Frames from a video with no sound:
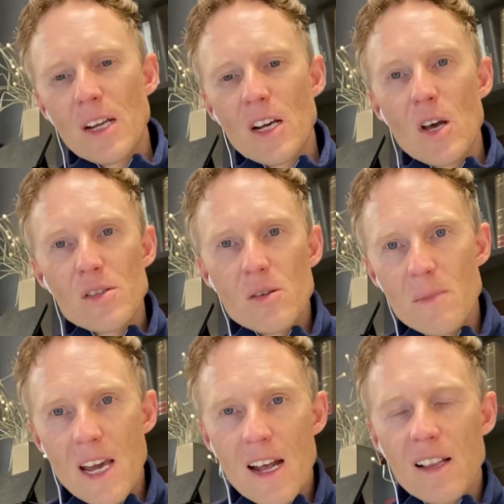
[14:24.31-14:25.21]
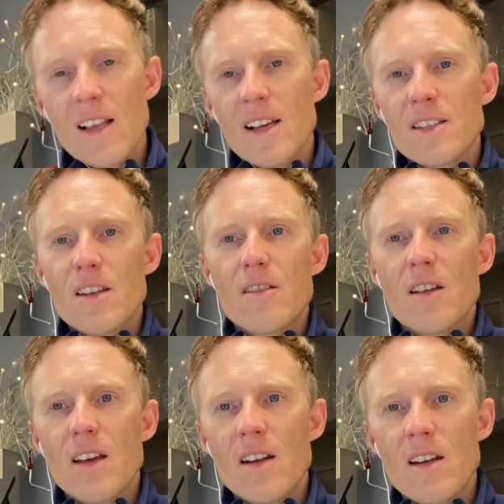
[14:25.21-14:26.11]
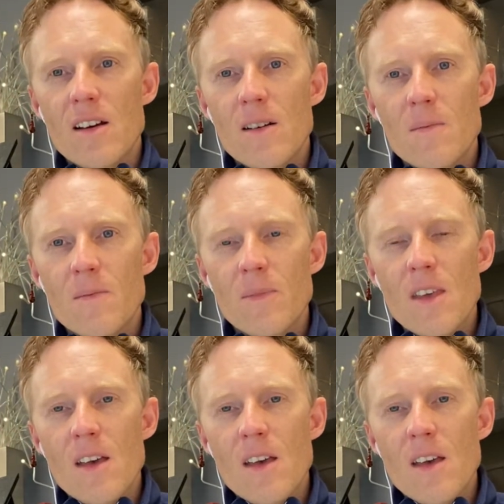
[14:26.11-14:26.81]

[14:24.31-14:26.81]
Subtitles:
it can also be analyzed in